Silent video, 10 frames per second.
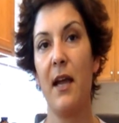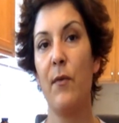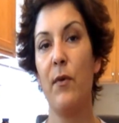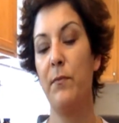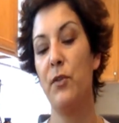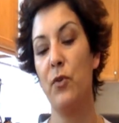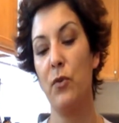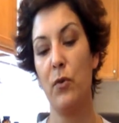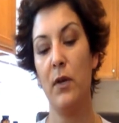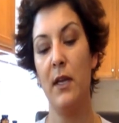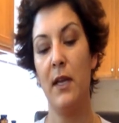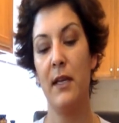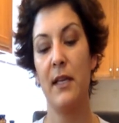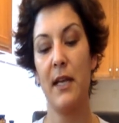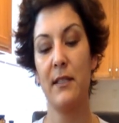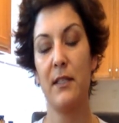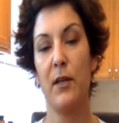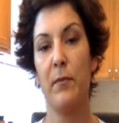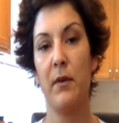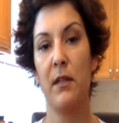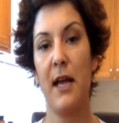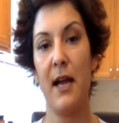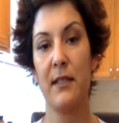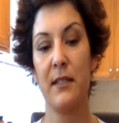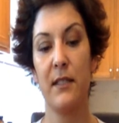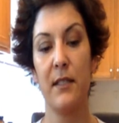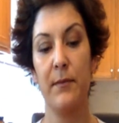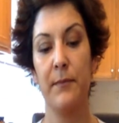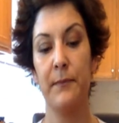I would get some glass,